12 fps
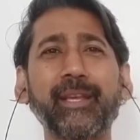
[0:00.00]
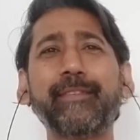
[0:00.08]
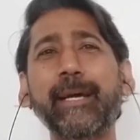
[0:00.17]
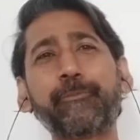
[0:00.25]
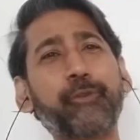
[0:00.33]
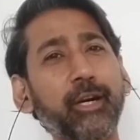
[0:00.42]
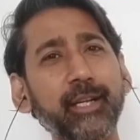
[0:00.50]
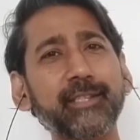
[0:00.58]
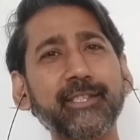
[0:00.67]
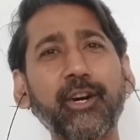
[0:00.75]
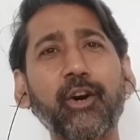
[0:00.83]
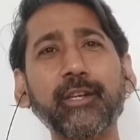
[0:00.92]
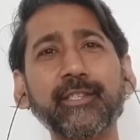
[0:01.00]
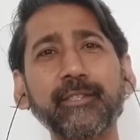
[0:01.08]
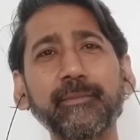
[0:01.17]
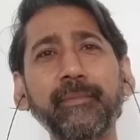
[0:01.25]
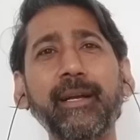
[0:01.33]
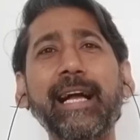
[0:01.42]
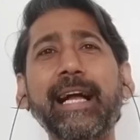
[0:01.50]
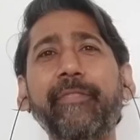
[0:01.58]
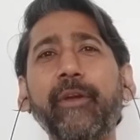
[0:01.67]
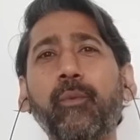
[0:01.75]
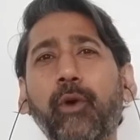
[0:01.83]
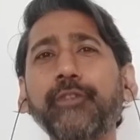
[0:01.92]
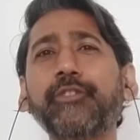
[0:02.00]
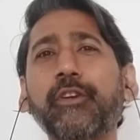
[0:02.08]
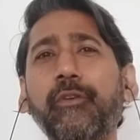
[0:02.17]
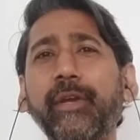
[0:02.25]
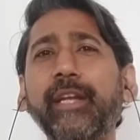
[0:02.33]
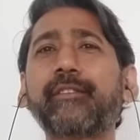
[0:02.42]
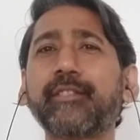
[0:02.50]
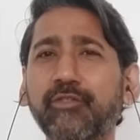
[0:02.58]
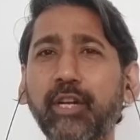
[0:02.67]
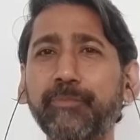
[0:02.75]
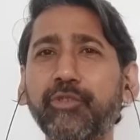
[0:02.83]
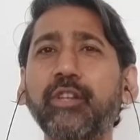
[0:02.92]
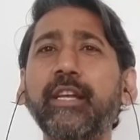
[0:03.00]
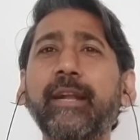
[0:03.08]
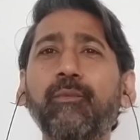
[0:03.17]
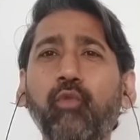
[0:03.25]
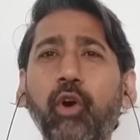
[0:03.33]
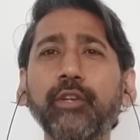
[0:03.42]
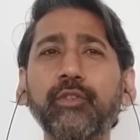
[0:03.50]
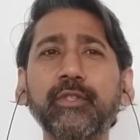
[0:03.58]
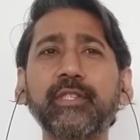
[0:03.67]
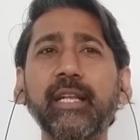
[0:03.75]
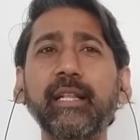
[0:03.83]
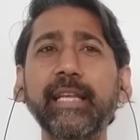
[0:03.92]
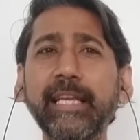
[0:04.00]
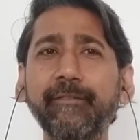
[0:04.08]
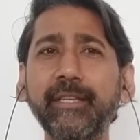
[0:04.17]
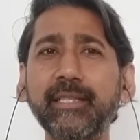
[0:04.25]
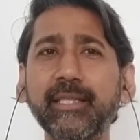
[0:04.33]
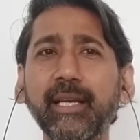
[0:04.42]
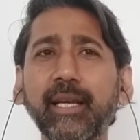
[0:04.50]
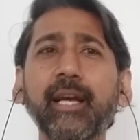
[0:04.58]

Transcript: Their products are awesome and they want to create disruption and want to sell EVs.